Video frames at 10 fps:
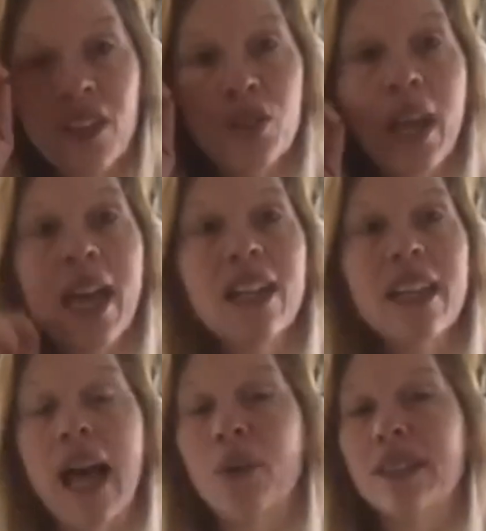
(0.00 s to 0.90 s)
you can
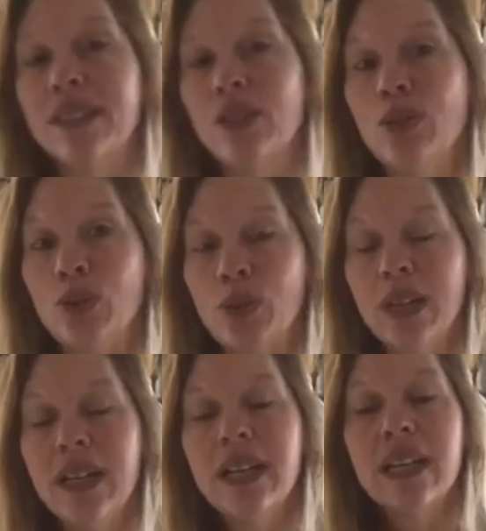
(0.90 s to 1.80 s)
allow it to
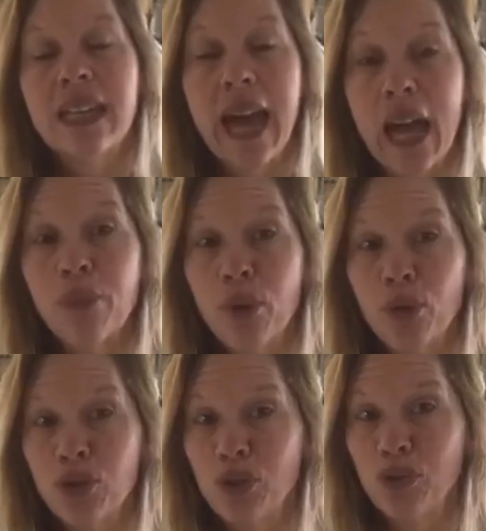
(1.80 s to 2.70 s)

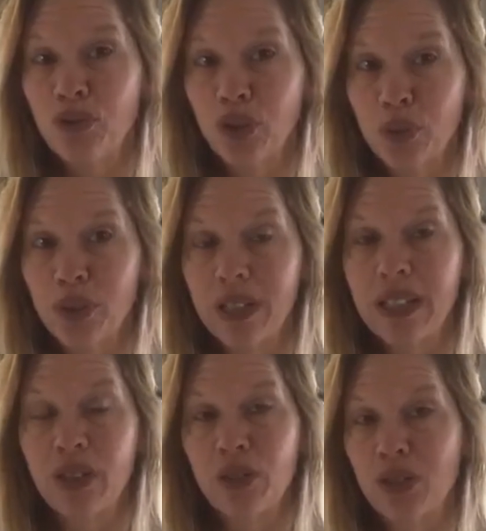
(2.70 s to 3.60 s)
catapult you
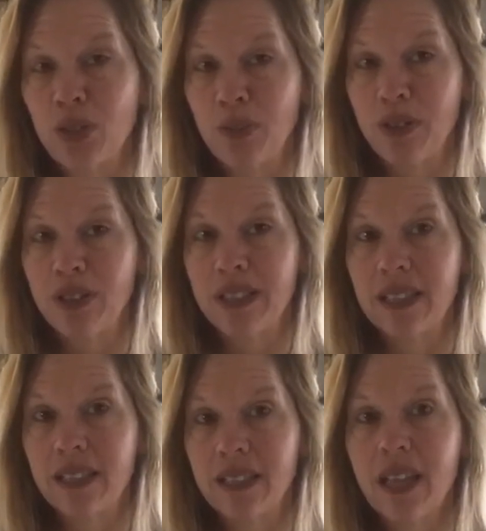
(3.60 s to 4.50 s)
forward in your
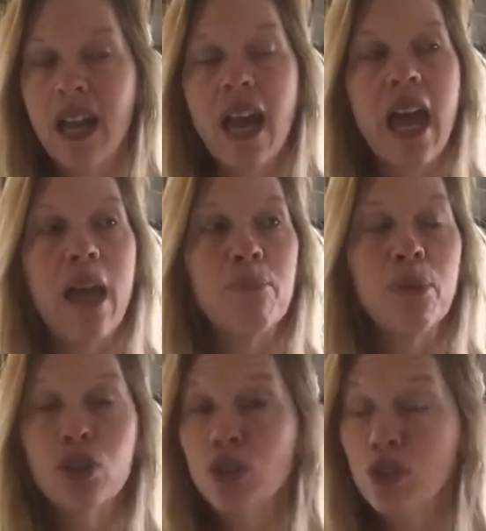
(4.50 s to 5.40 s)
experiences and
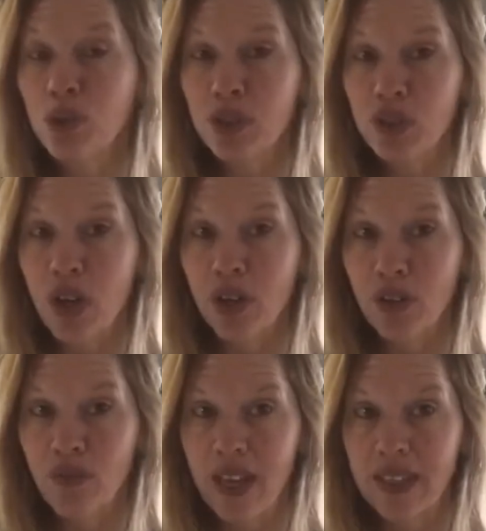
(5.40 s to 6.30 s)
push you to a
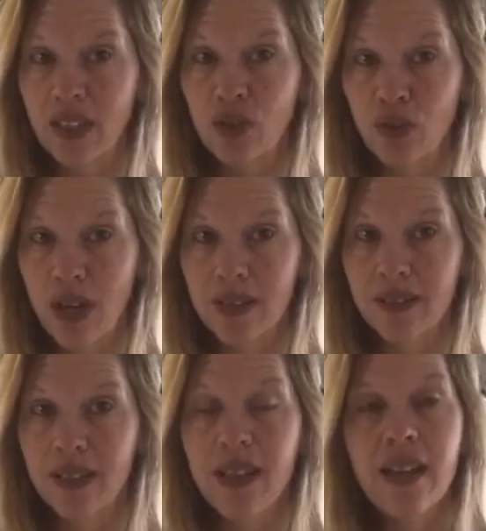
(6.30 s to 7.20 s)
stronger faith and
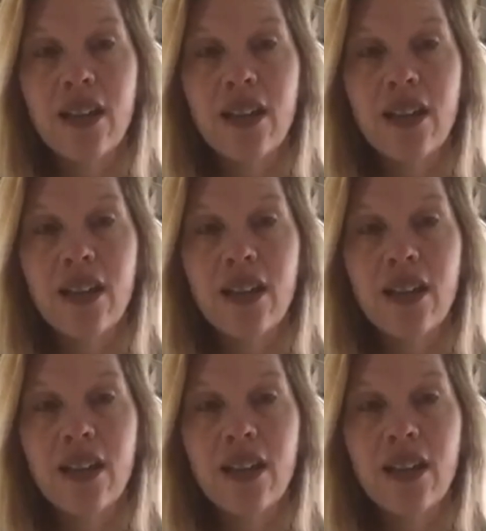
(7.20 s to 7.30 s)
trust.